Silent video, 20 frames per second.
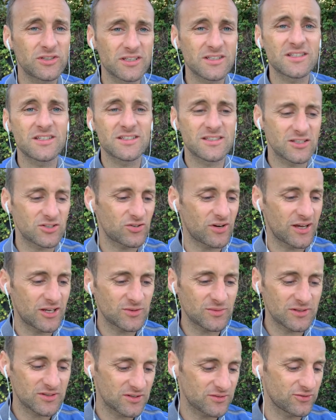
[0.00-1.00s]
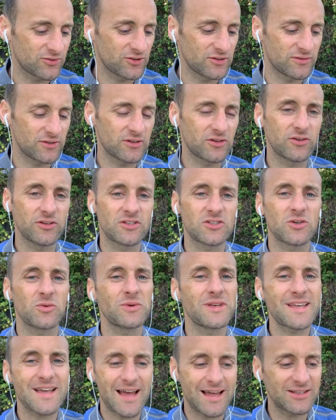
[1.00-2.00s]
this is the Tradesman's Survival Guide, so
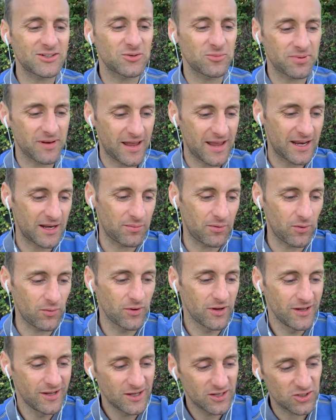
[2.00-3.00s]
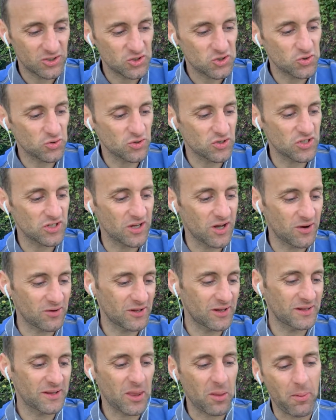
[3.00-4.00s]
we can't complain about construction going
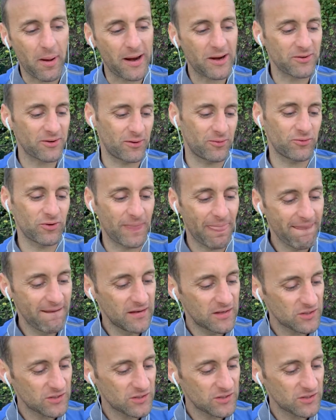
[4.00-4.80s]
on in the background, right?